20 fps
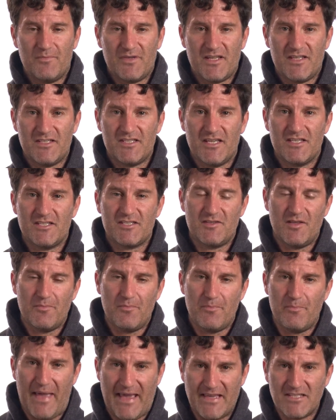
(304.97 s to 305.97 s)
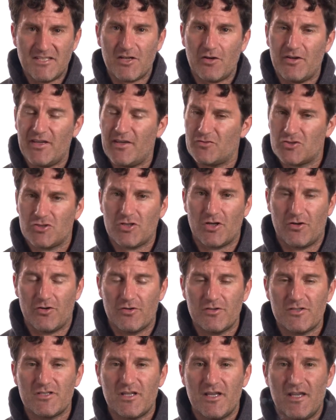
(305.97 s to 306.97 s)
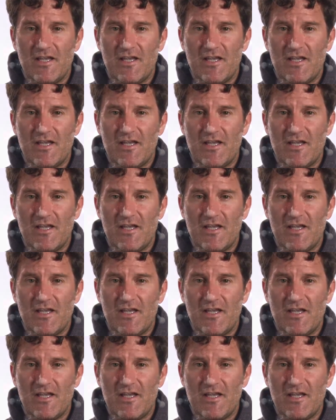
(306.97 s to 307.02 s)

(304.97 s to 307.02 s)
consist basically of sugars,